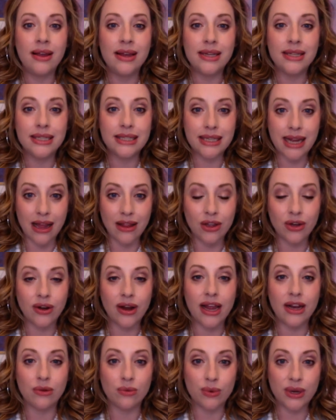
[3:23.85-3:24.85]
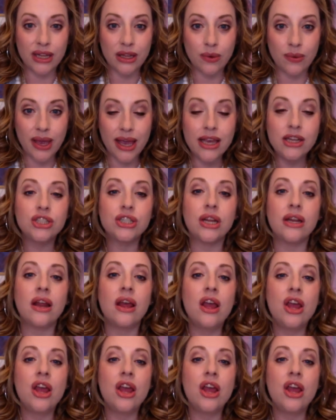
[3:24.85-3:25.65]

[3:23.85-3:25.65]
seller, and relocation,